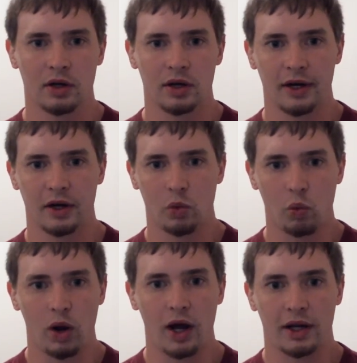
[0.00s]
of
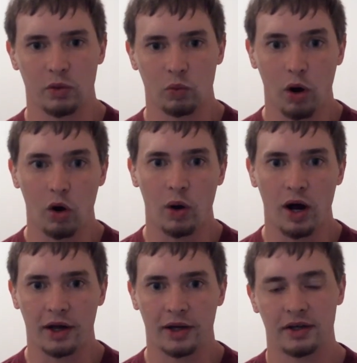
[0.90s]
wall
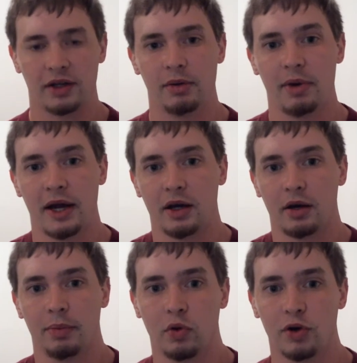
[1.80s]
walk, get back
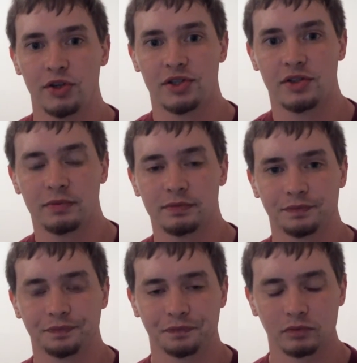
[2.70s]
up, or just
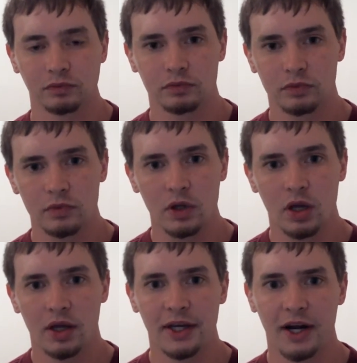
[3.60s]

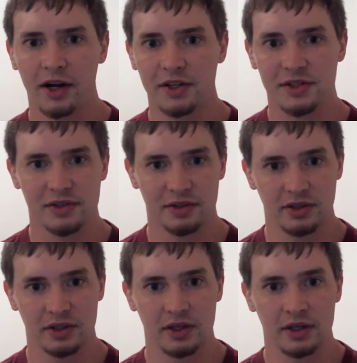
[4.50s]
get on his
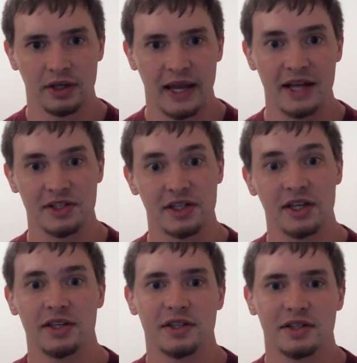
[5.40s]
hands and
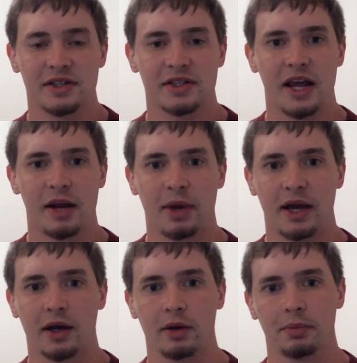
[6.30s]
knees, stand
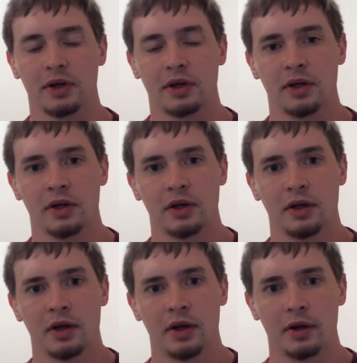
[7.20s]
back up.
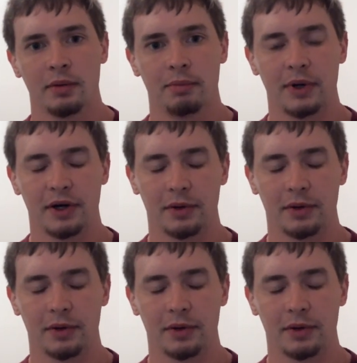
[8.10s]
But